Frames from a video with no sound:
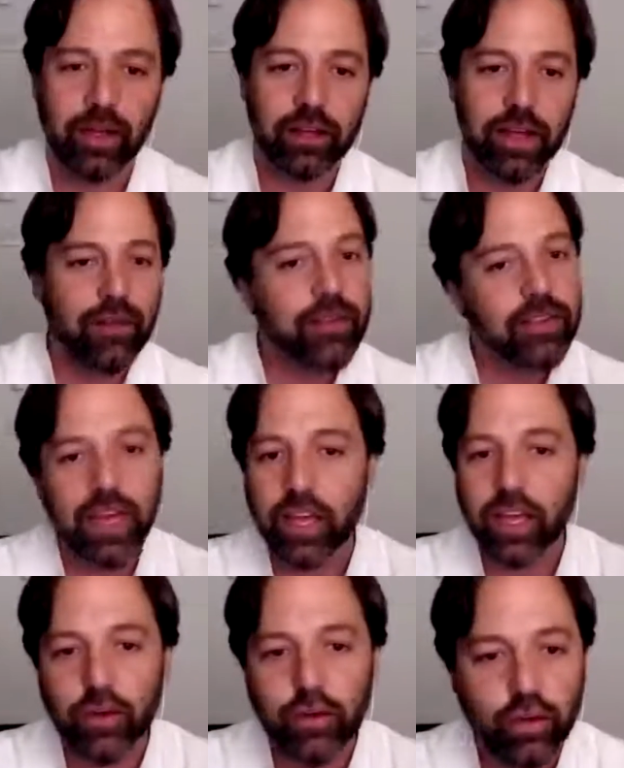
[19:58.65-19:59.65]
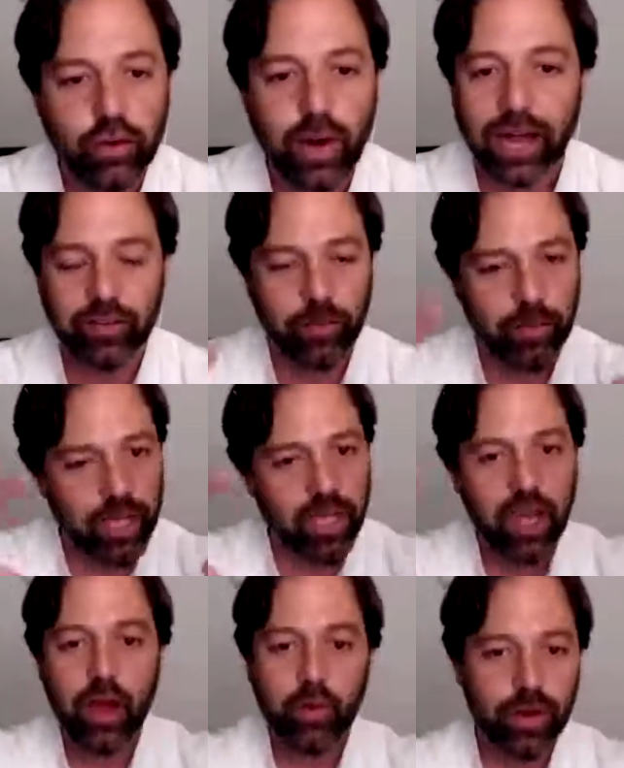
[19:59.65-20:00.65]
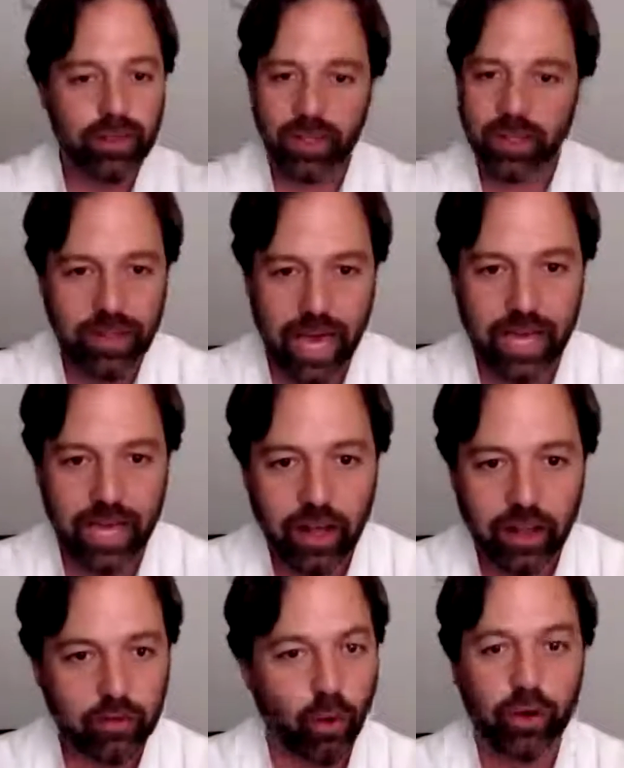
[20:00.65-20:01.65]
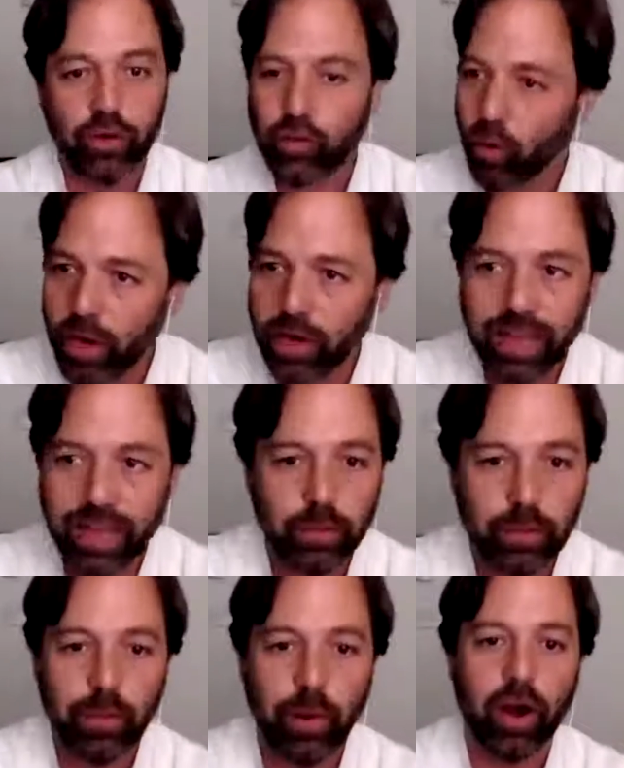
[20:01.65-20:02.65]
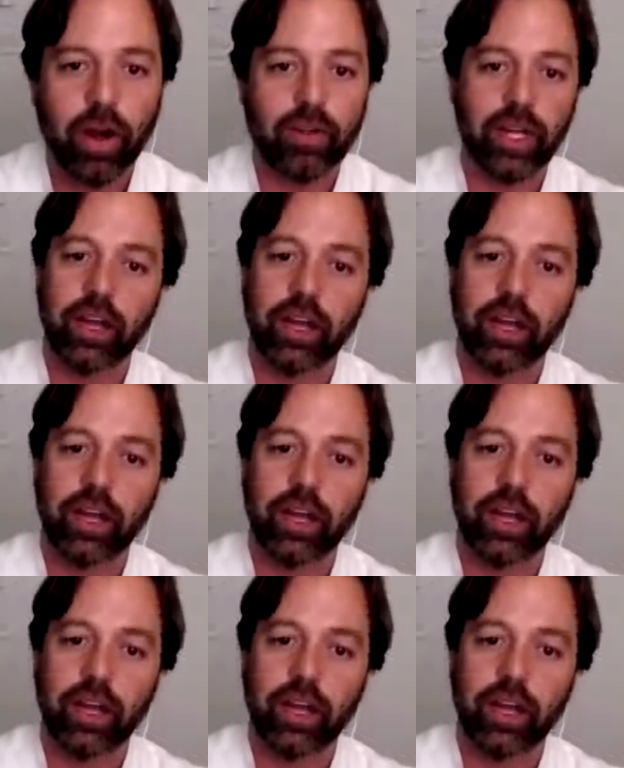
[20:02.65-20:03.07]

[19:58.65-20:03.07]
Everything you do has to be within that. So our stories have to be part of it.